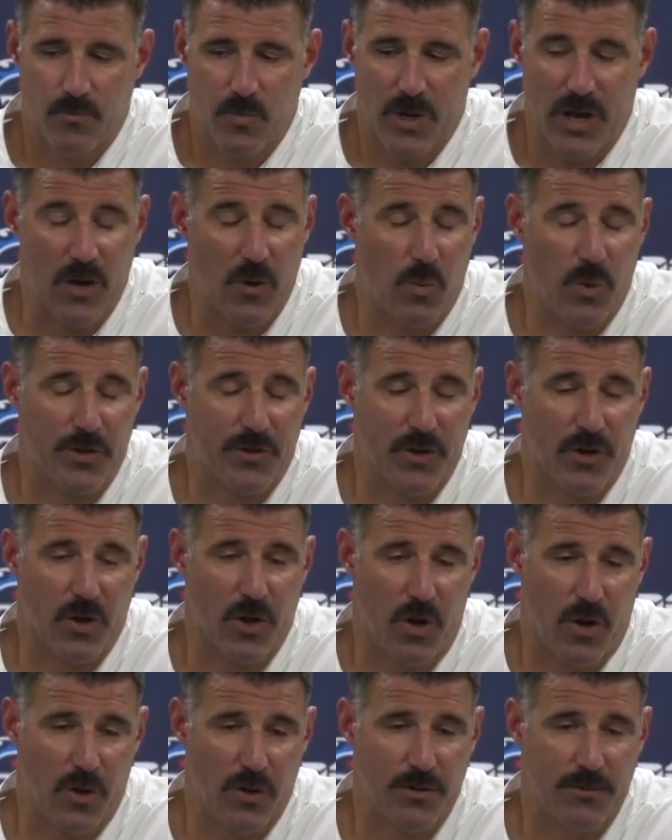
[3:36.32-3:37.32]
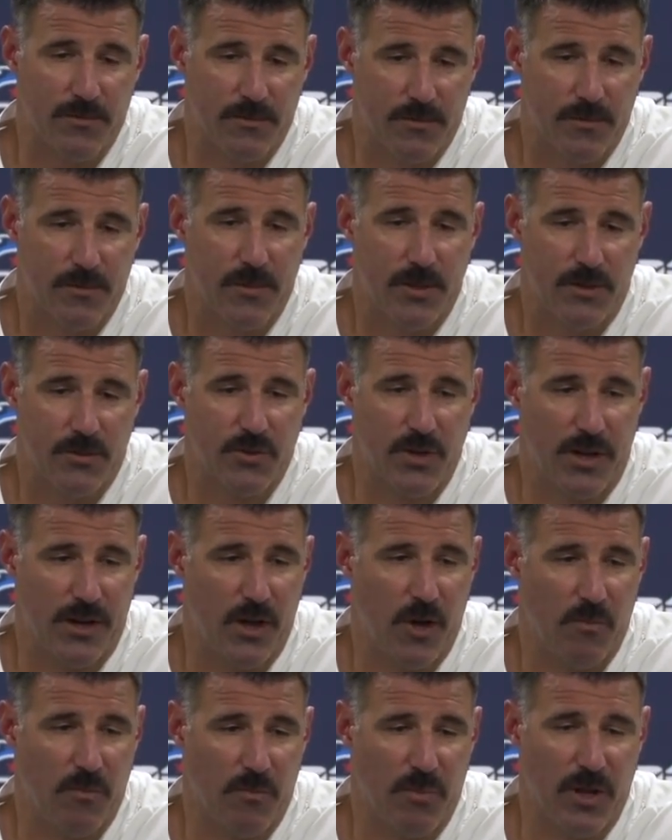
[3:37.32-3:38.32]
kind of what they're calling, trying to
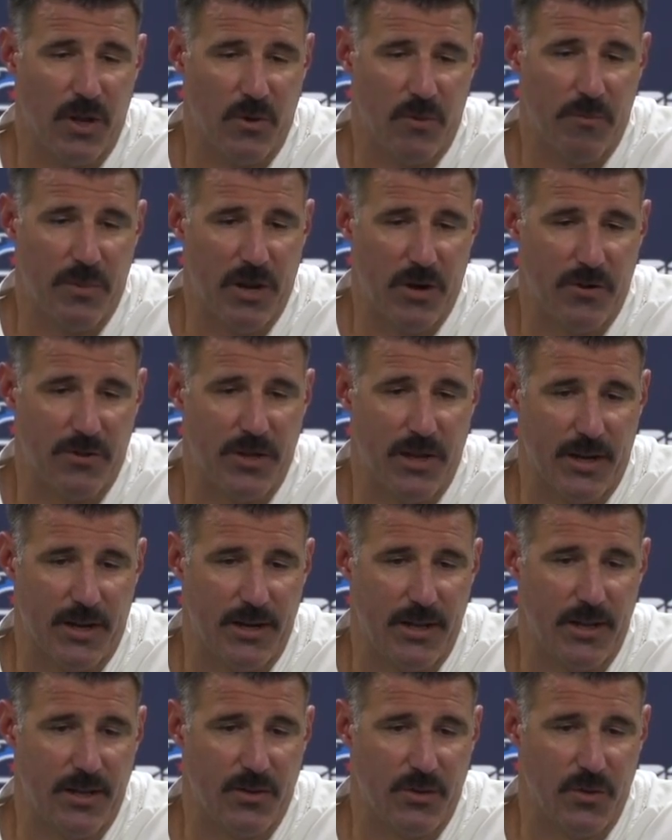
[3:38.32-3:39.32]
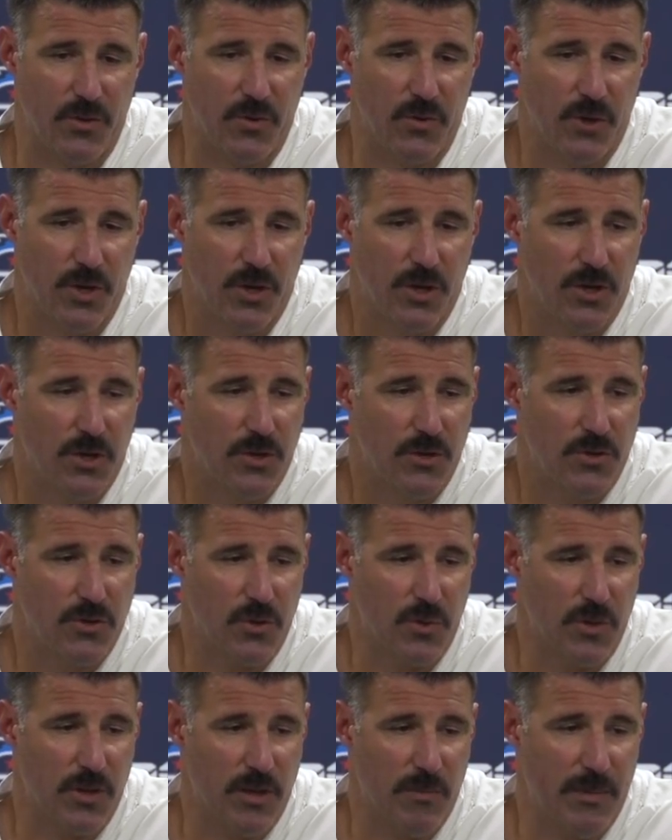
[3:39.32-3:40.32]
help them play with better technique to
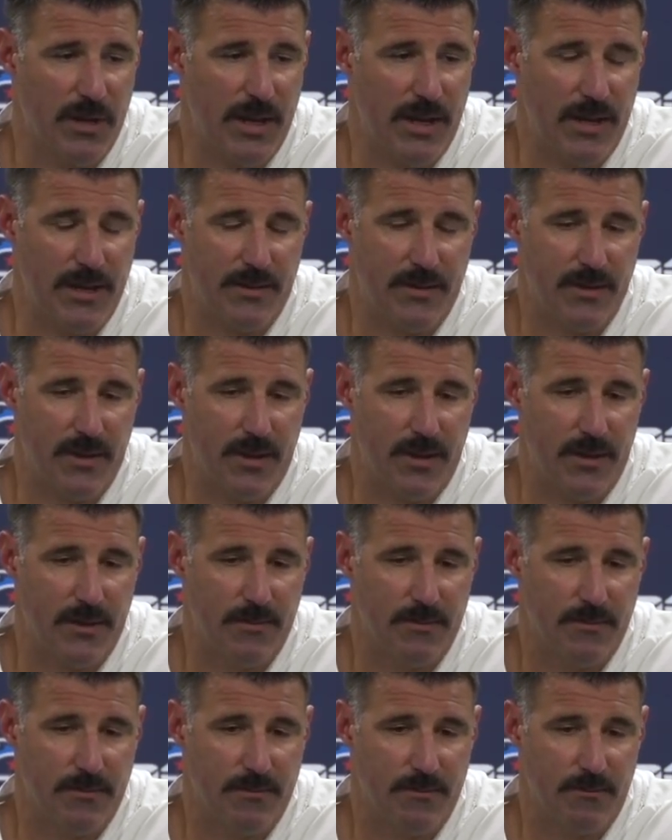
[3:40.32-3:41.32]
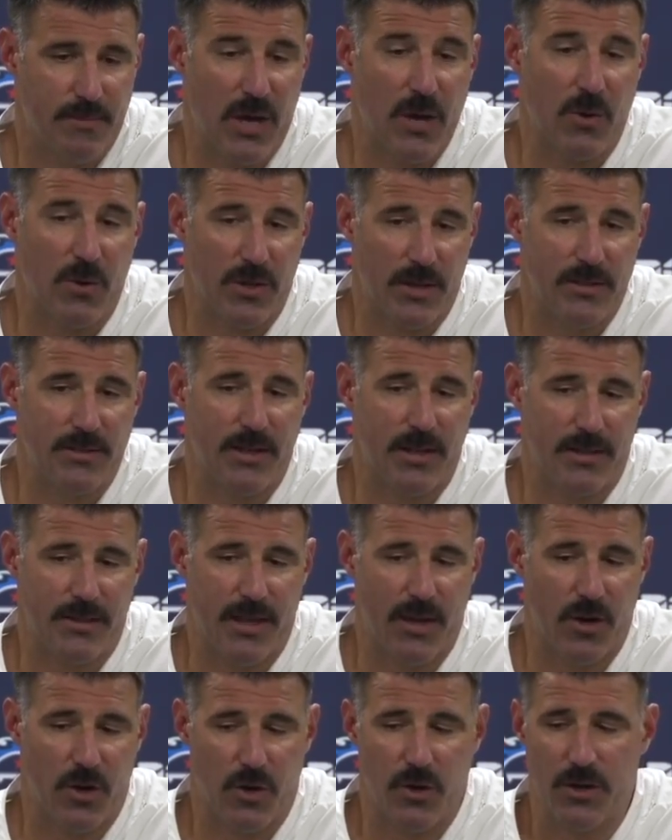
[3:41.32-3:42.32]
to eliminate uh, penalties that,
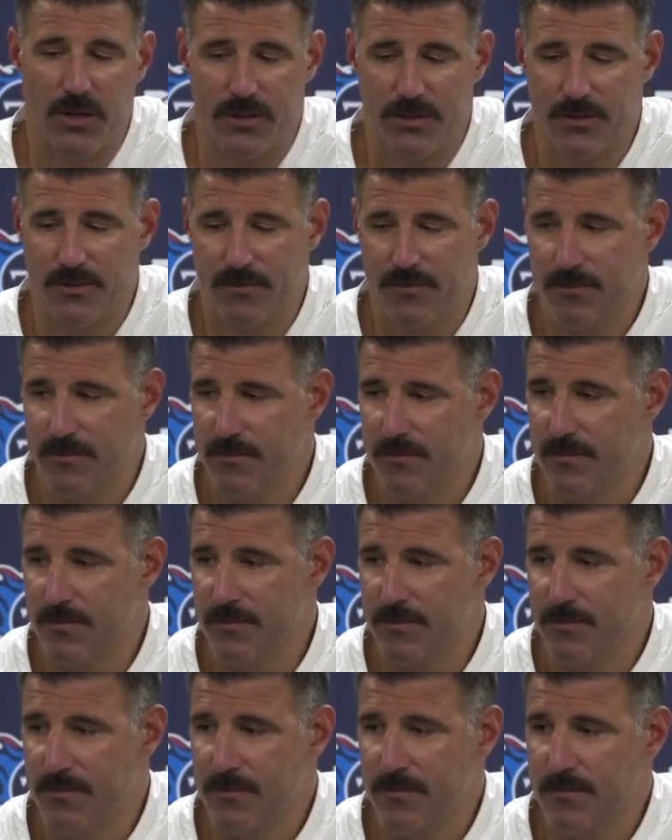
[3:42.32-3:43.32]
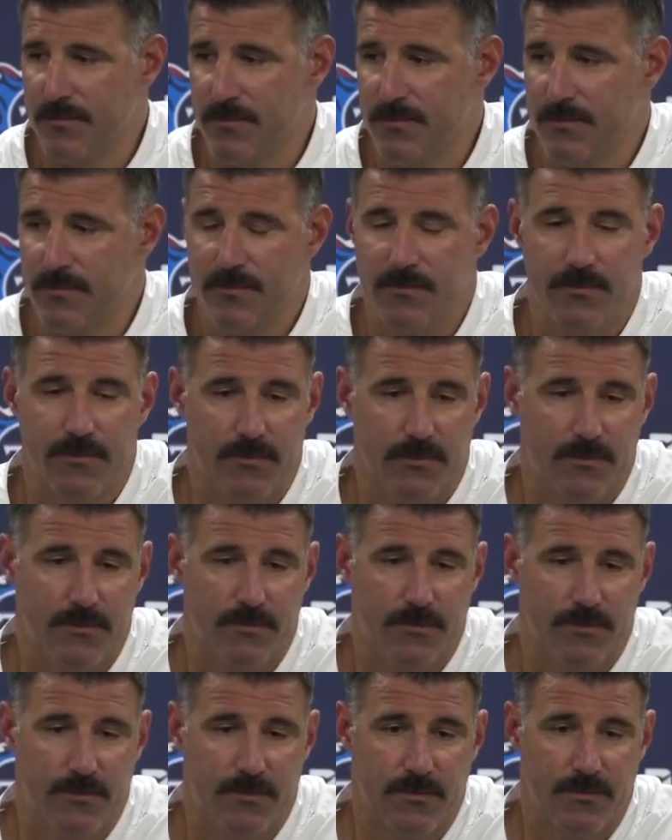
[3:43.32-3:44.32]
that hurt us. You say you'll do a better
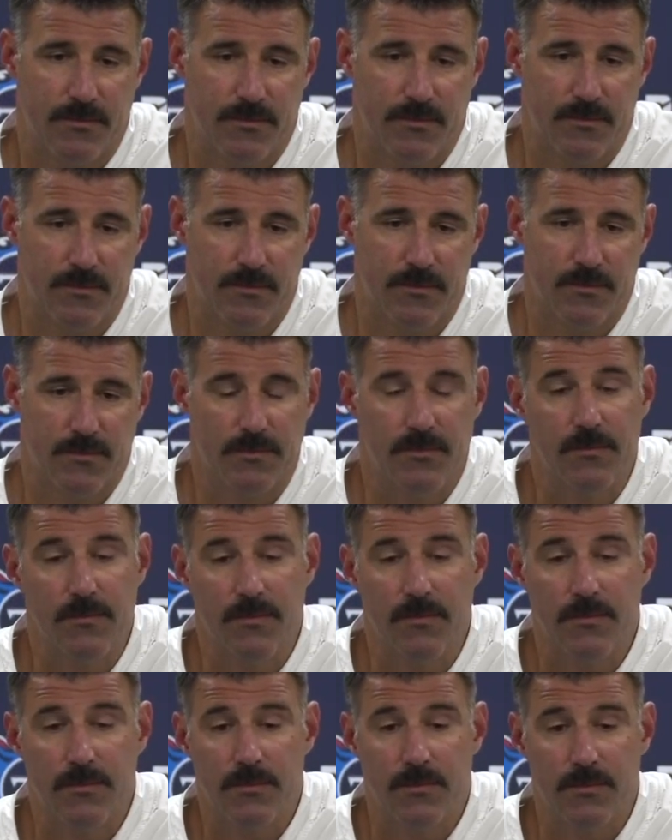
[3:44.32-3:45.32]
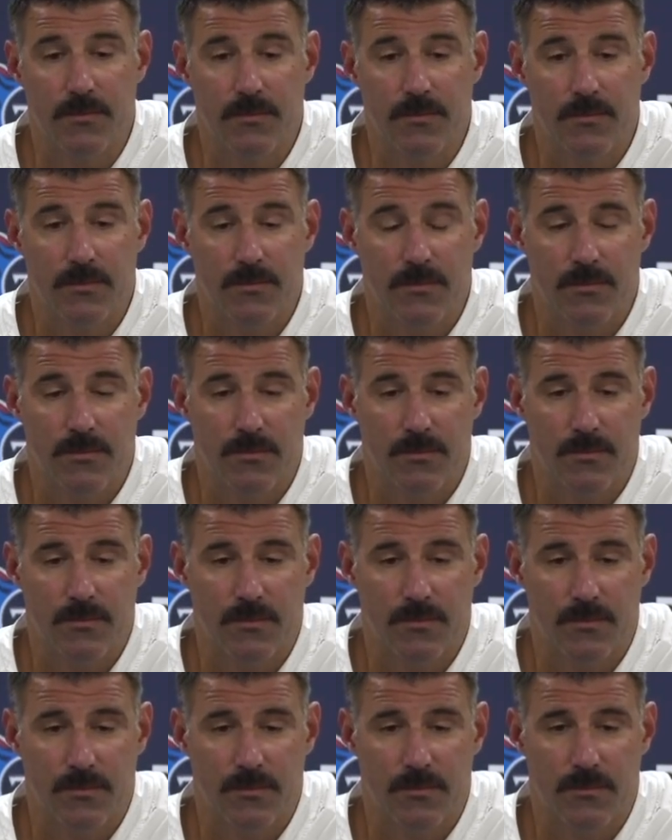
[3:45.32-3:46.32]
job, which is talking future
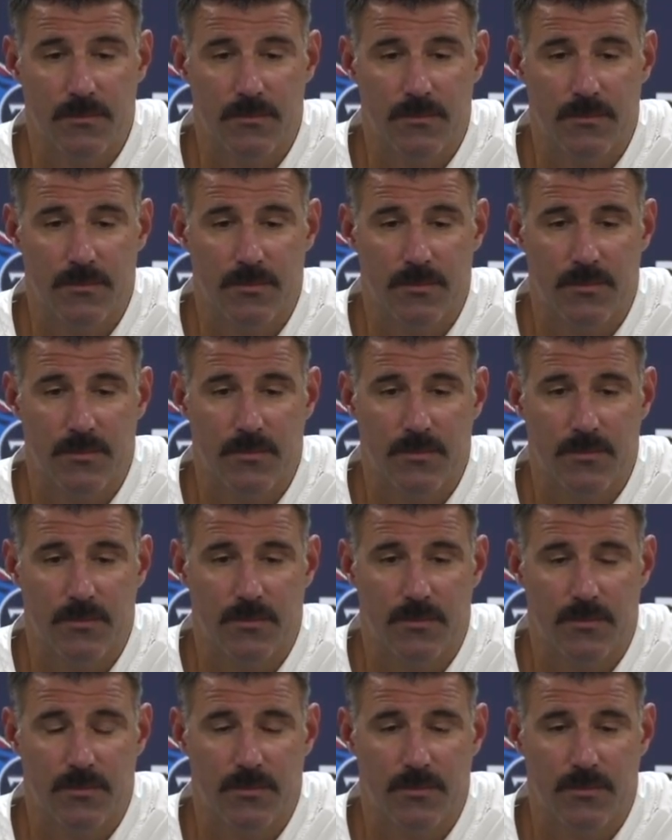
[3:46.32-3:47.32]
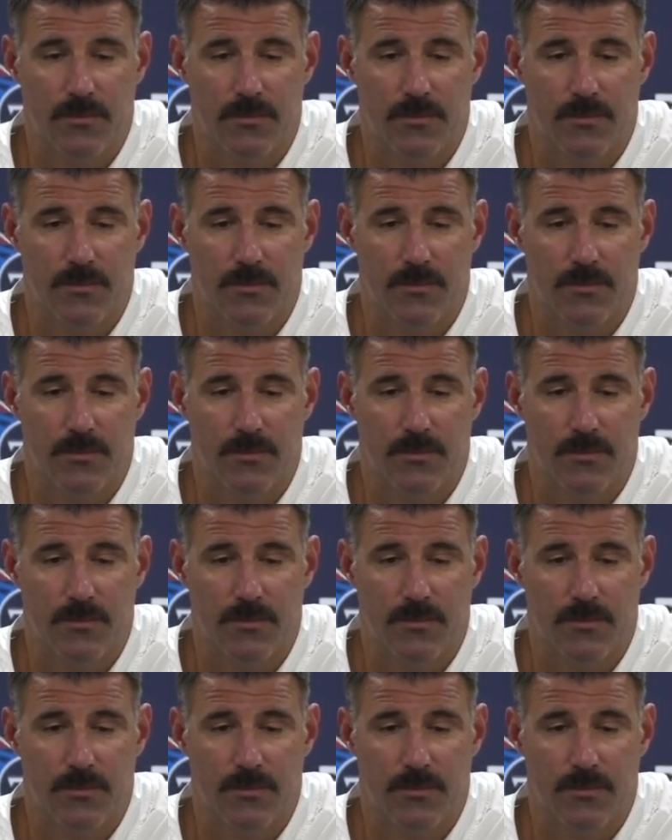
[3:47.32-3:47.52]
tense. How come you're not doing